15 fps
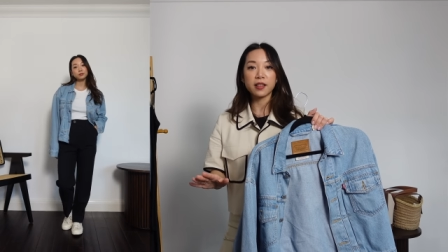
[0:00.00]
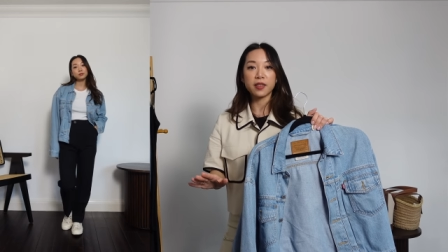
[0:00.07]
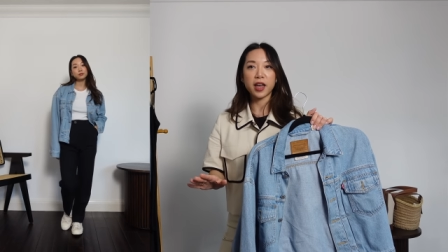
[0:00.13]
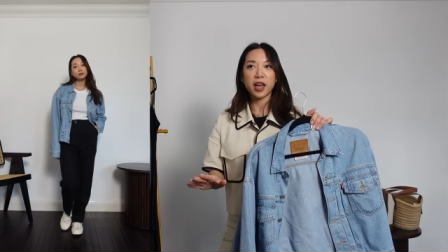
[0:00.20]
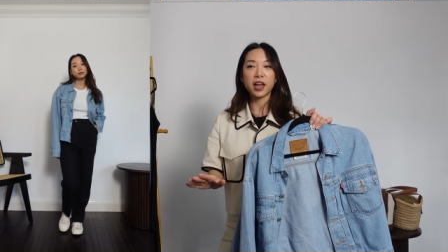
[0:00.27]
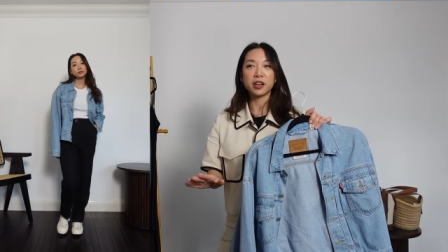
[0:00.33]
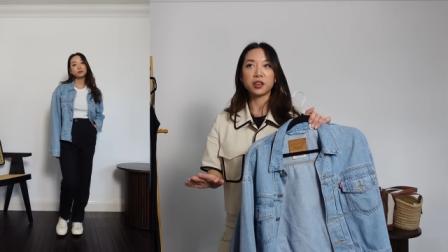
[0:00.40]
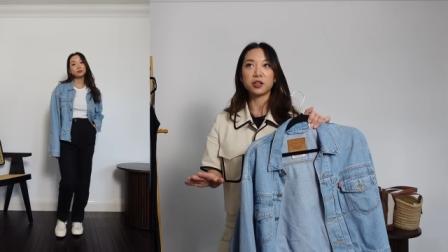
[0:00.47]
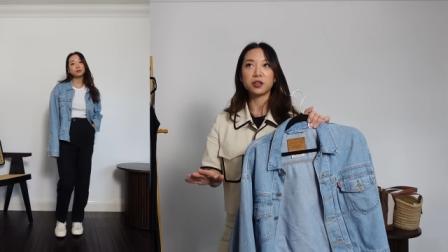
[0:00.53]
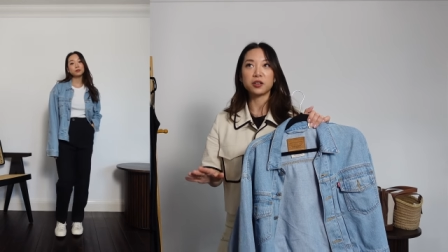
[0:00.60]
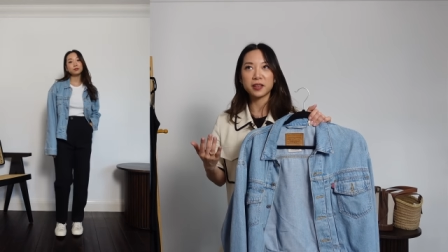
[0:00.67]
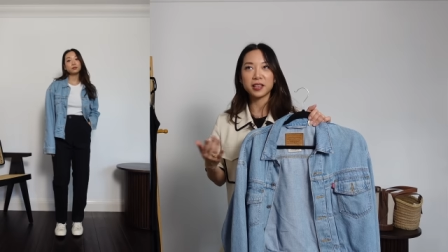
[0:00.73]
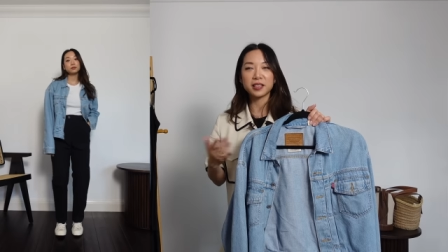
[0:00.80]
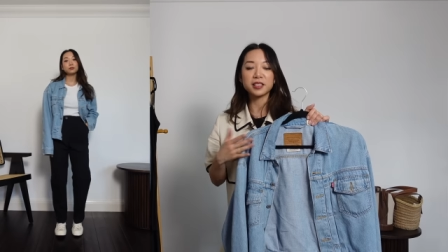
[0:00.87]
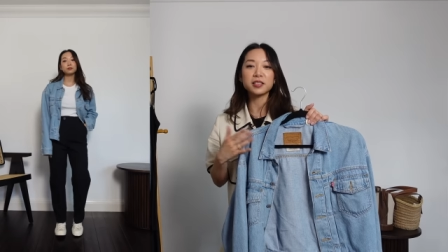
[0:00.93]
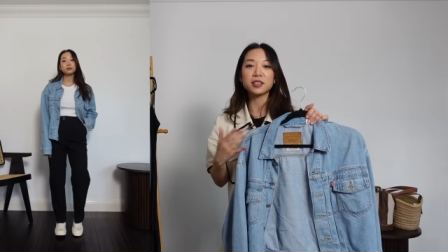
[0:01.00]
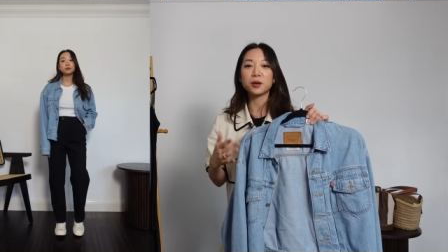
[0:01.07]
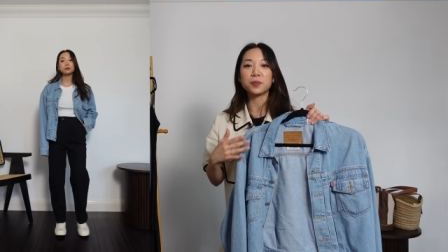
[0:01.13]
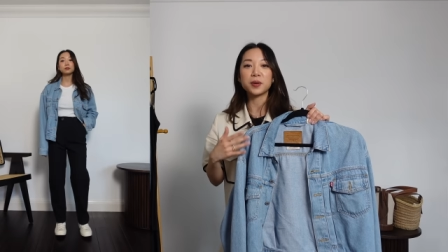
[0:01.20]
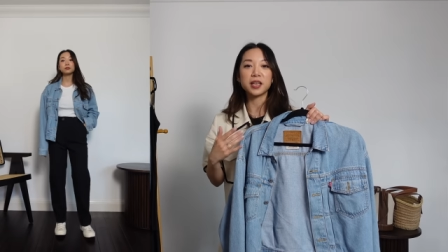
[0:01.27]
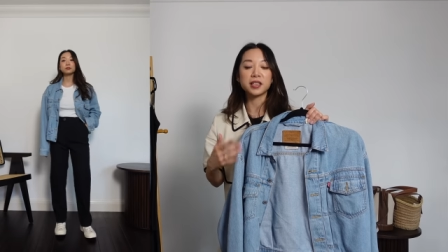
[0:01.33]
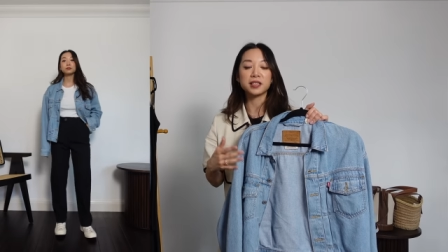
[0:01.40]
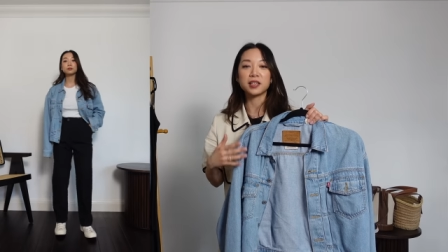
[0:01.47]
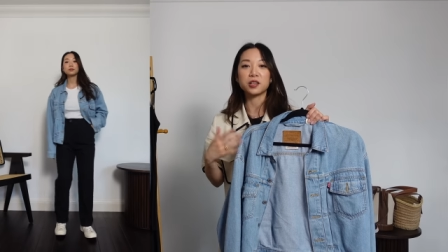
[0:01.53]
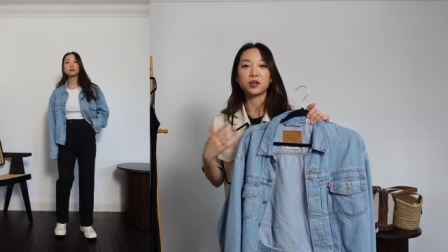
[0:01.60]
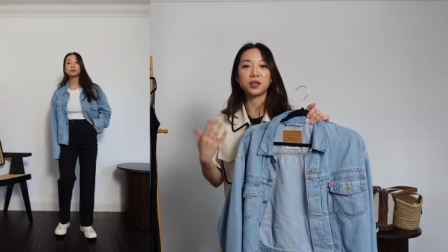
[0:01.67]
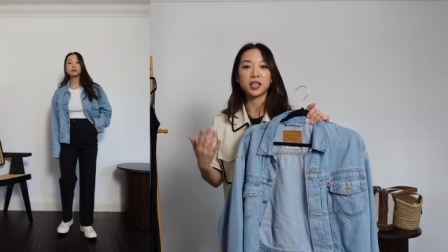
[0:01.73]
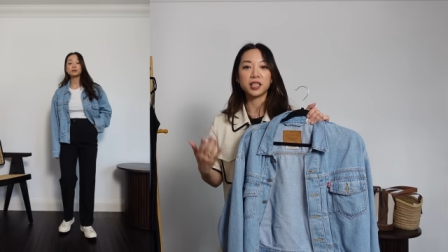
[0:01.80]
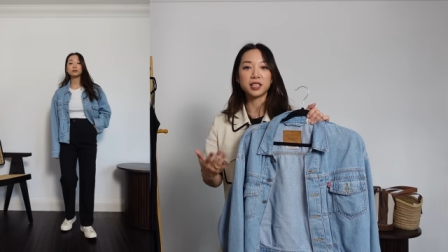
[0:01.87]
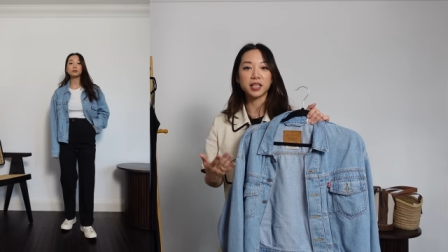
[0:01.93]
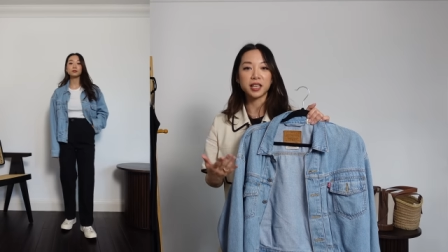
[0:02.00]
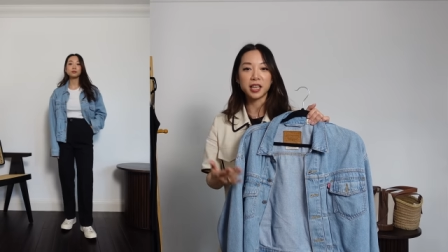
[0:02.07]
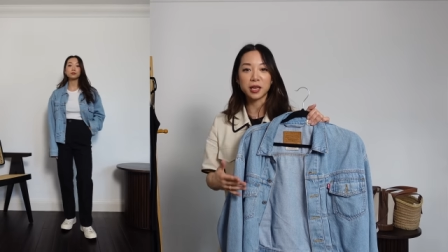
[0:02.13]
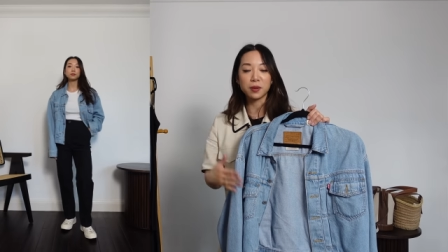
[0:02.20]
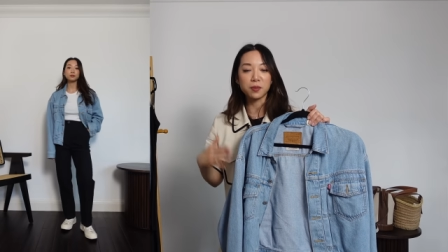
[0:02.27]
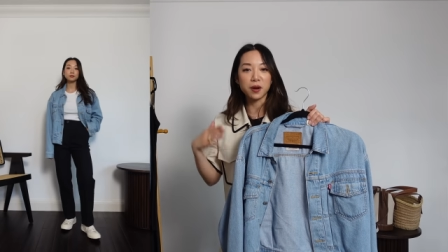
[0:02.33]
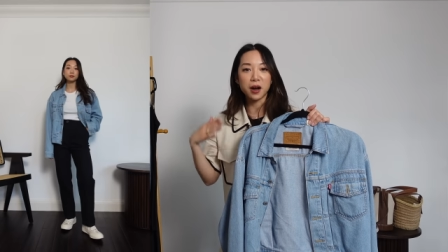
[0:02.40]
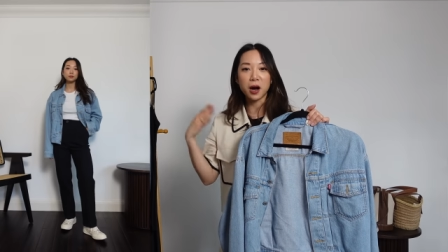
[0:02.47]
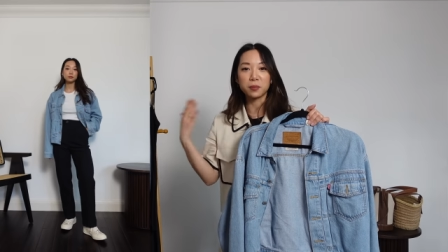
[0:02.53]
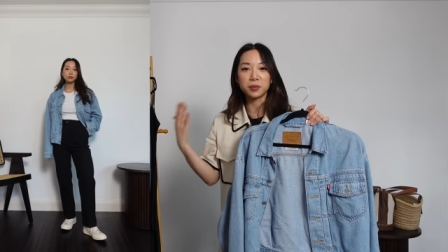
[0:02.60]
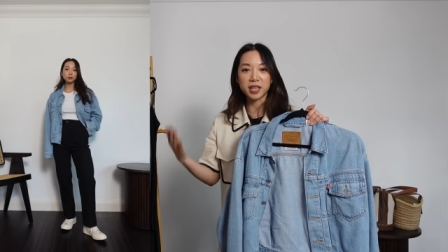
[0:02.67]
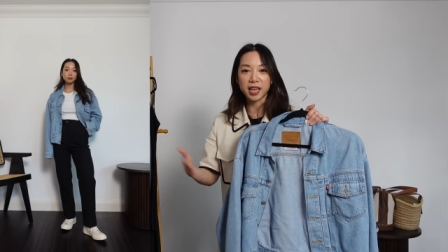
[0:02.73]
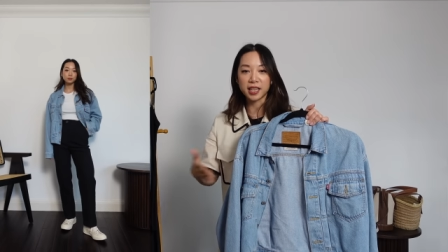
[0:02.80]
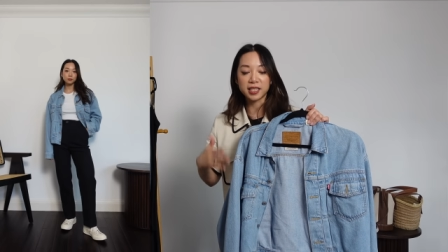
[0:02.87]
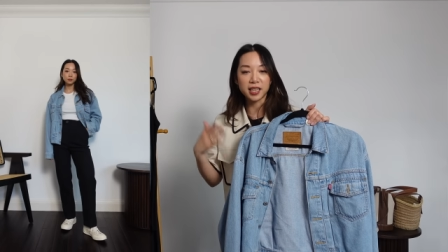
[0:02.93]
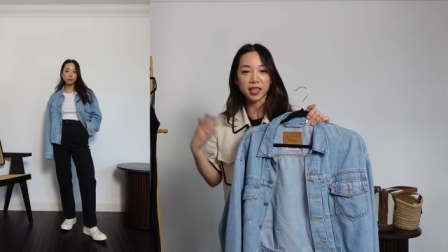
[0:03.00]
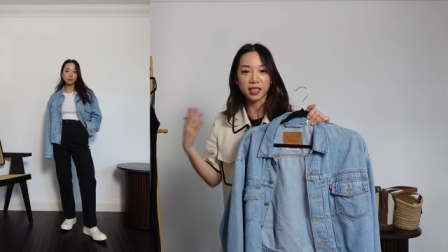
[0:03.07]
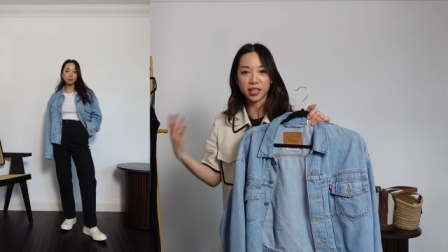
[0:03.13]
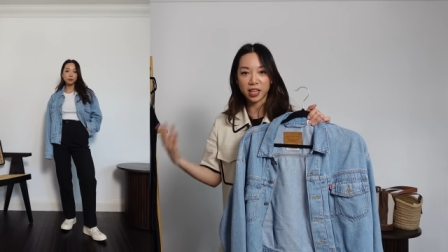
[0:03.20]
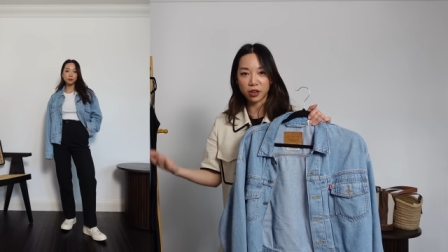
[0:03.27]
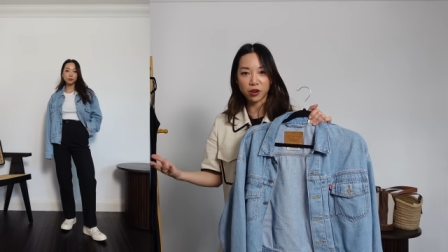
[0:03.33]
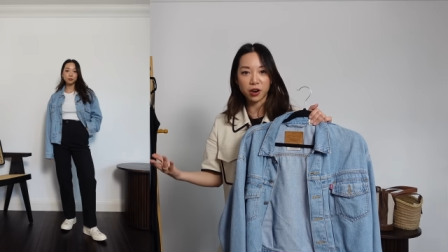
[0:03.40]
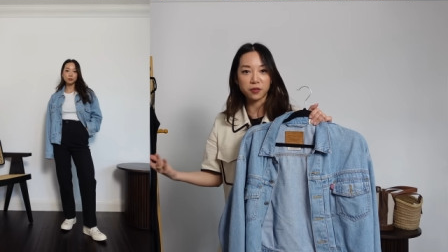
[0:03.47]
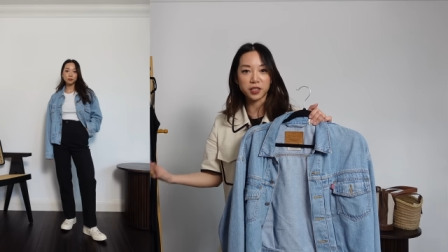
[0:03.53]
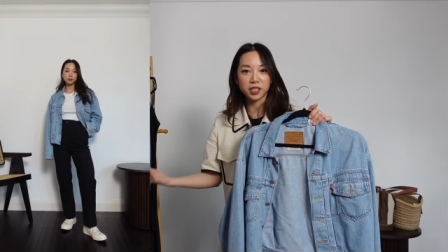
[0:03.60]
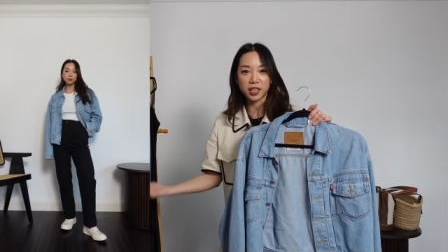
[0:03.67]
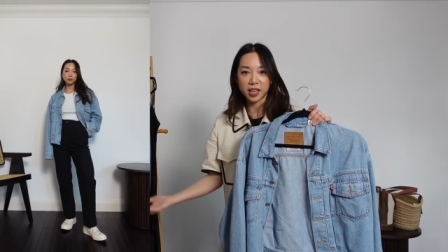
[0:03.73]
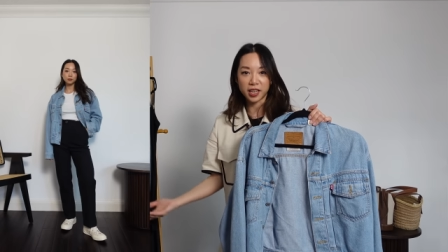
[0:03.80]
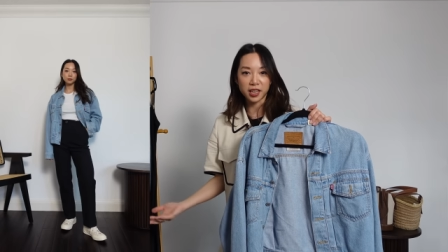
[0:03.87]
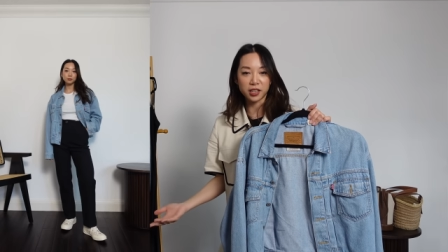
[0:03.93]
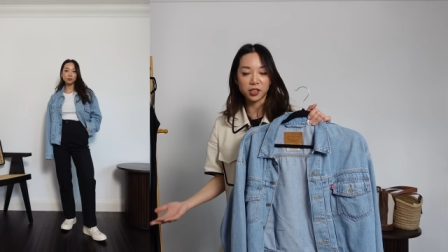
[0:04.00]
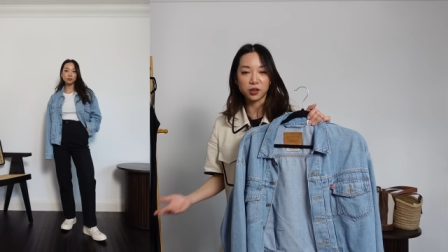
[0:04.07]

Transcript: then this isn't a piece that you need to keep updating year after year.